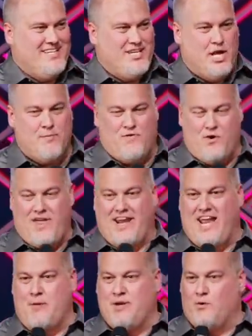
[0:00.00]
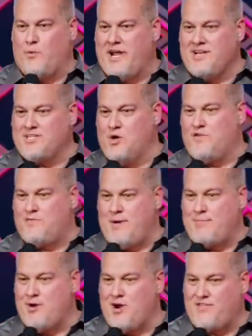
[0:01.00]
year before that, he got me a ringtone for
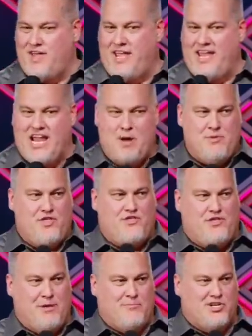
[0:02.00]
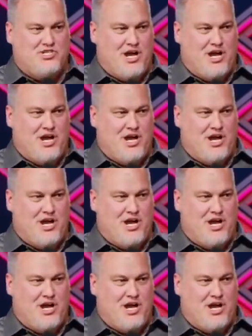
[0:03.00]
my birthday. He got me the theme to